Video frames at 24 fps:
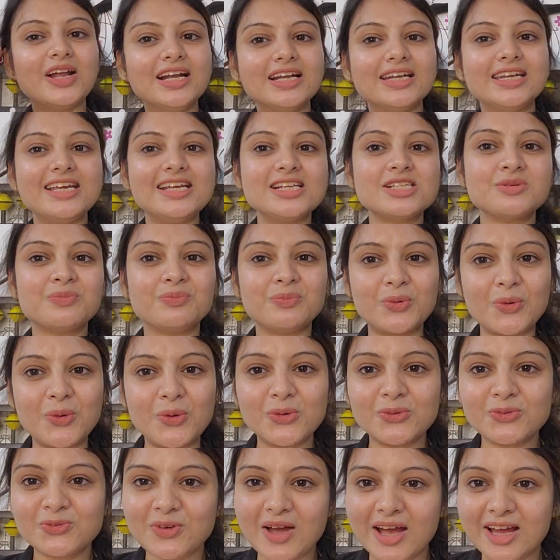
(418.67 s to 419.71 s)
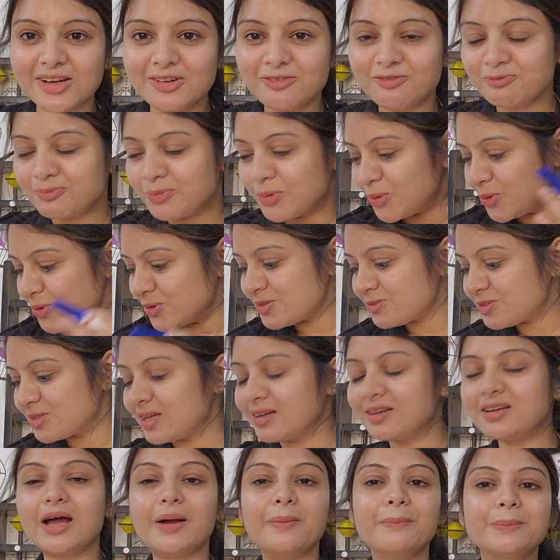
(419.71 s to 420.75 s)
teach more fun, more
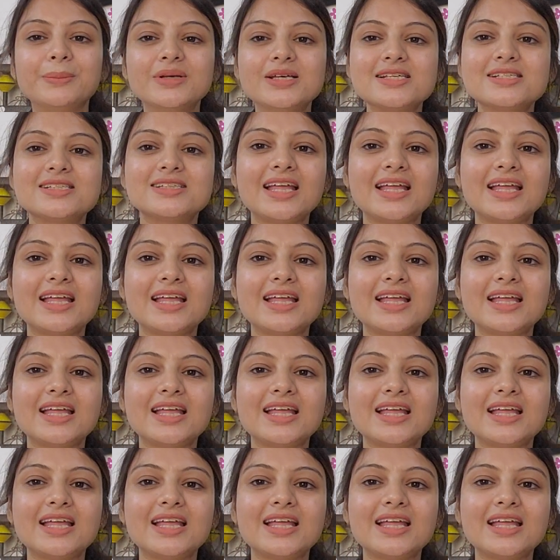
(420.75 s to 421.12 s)
numbers